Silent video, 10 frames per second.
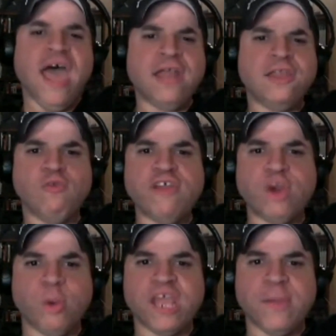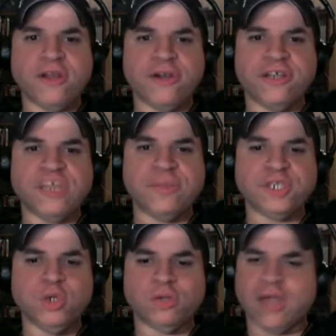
And the original one came out during the summer too,